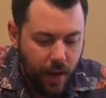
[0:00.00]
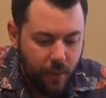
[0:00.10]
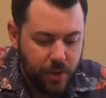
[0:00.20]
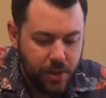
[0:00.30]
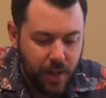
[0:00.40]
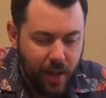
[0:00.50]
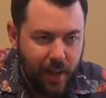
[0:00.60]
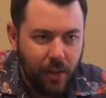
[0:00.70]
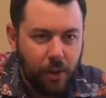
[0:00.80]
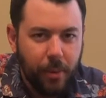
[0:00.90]
which has got like
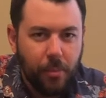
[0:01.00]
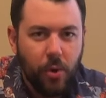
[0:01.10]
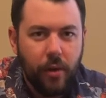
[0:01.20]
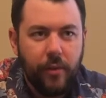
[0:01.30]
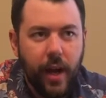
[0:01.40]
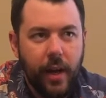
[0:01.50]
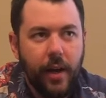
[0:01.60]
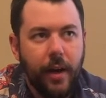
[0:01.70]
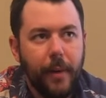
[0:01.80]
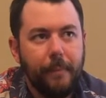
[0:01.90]
a little bit more of a
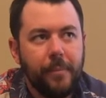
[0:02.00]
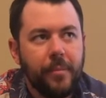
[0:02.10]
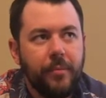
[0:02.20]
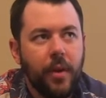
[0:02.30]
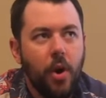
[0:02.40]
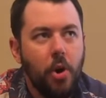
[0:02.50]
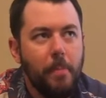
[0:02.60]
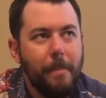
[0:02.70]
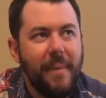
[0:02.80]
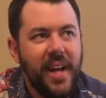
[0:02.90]

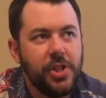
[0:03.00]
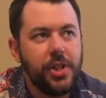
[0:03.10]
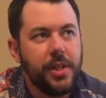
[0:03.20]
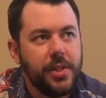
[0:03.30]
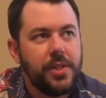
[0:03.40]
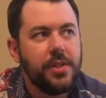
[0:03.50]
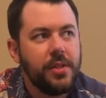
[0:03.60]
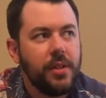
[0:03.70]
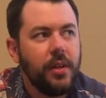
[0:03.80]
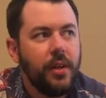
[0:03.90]
herbaceous
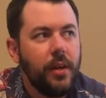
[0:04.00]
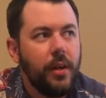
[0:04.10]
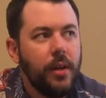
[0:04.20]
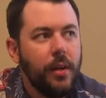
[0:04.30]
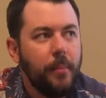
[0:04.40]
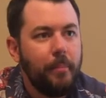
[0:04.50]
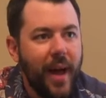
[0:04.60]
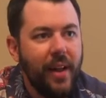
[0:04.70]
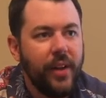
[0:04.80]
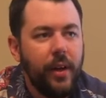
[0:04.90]

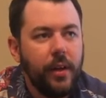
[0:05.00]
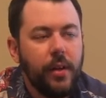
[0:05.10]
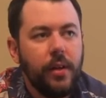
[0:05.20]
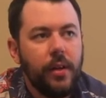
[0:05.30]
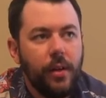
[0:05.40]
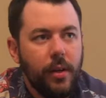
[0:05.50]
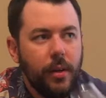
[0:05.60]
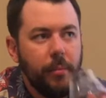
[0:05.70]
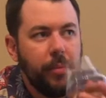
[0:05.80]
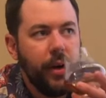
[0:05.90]
palate,
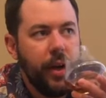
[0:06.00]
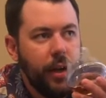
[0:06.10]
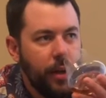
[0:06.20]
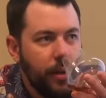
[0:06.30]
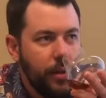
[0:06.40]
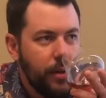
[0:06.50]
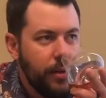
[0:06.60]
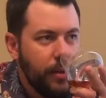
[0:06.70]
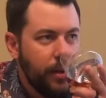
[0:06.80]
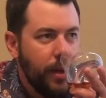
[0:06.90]
but
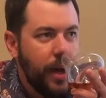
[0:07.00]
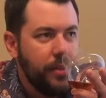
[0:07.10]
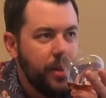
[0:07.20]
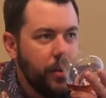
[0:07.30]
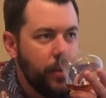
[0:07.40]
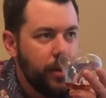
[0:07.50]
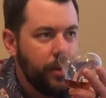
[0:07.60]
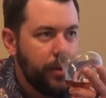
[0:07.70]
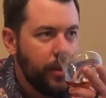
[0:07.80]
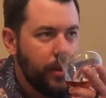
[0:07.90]
I think with